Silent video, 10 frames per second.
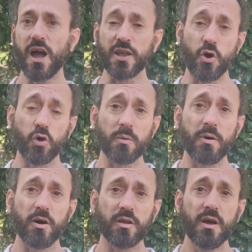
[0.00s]
I call
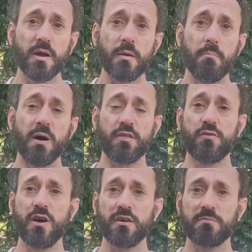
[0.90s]
upon
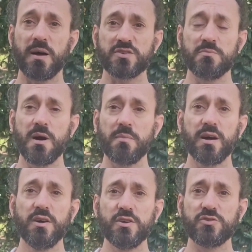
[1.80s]
Mother Earth,
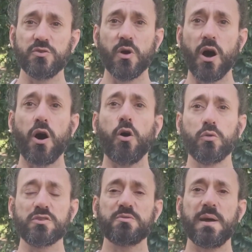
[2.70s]
Pachamama, to
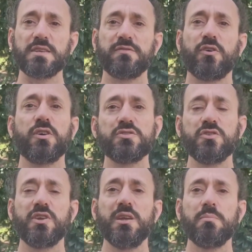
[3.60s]
hold the space for us,
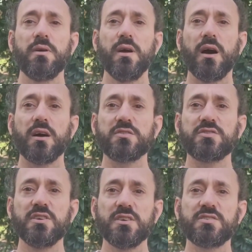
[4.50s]
to keep
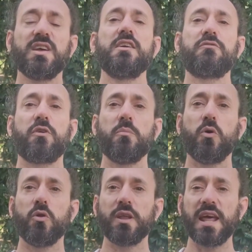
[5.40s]
us safe from
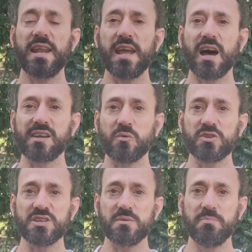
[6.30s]
all and any
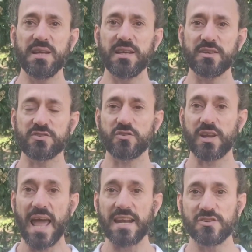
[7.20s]
unwanted beings
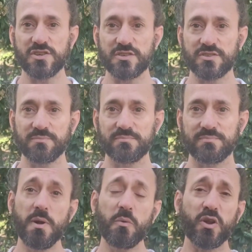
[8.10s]
and energies.
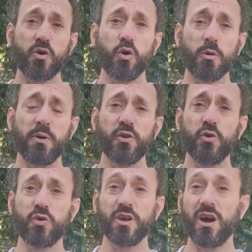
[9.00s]
You may want to call upon
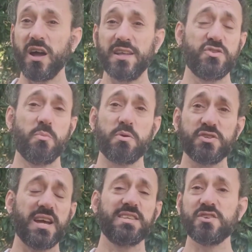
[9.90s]
your guides, your
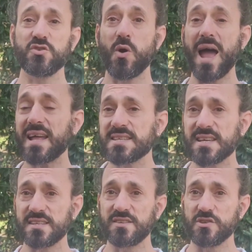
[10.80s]
protectors, your
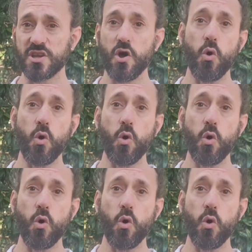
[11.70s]
ancestors,